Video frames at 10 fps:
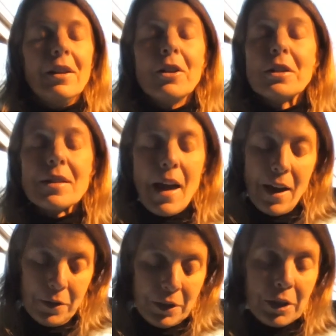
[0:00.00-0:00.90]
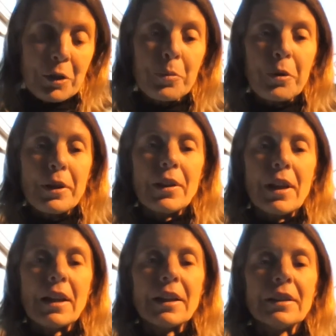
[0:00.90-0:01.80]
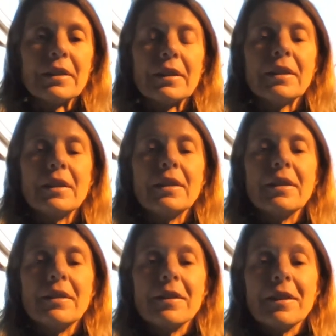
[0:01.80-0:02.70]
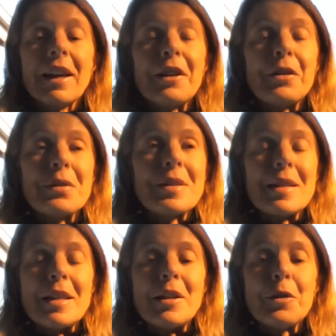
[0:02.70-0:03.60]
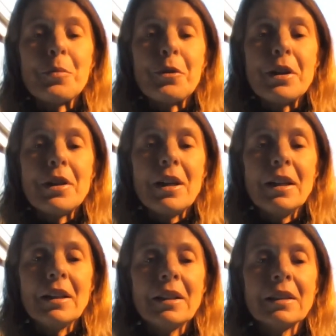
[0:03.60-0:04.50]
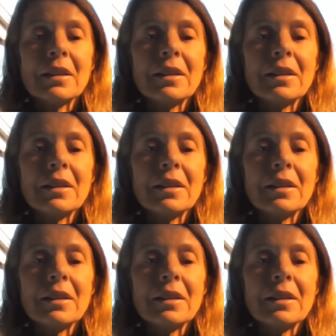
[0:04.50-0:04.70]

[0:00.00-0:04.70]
Look down at your breathing. Can you see your breathing?